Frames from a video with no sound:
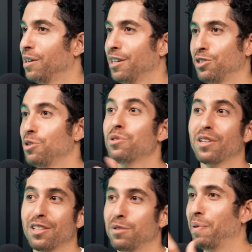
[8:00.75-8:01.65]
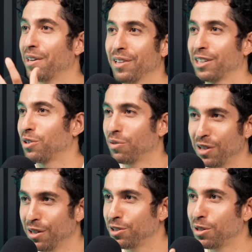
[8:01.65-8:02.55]
is using these big electric
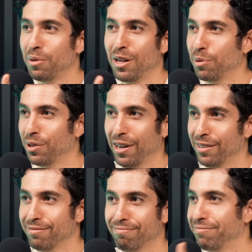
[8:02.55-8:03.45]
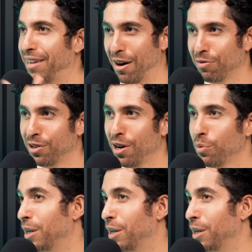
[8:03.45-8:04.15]
fields to manipulate airflow.